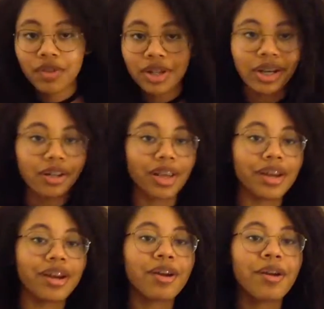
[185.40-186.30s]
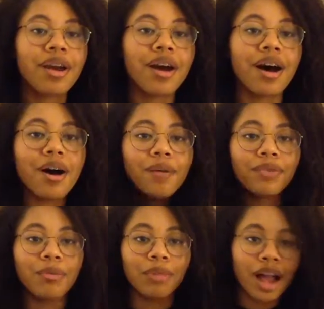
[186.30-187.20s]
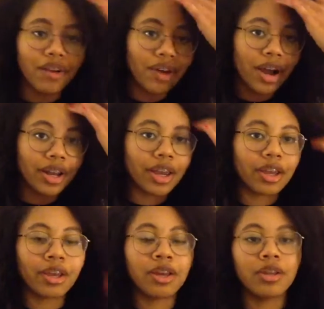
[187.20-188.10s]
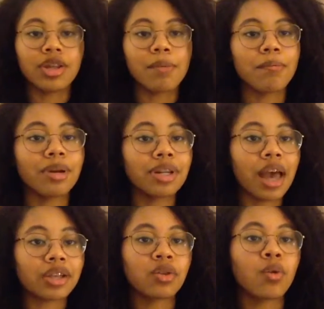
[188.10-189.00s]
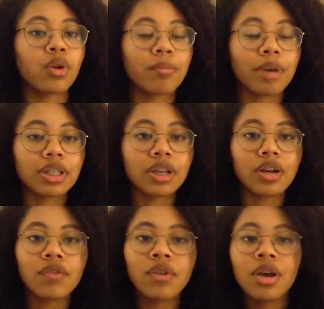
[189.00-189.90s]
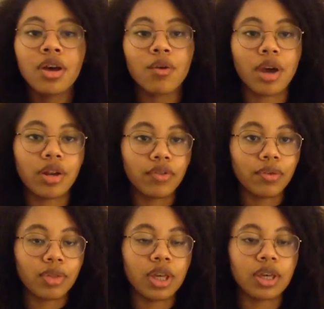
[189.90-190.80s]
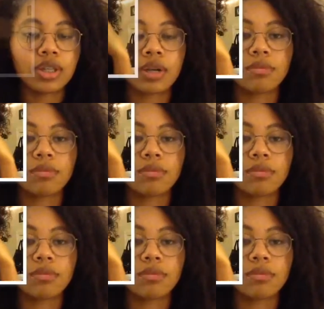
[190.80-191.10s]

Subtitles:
find out later, for Black Friday and Cyber Monday, I actually ordered myself quite a few things, and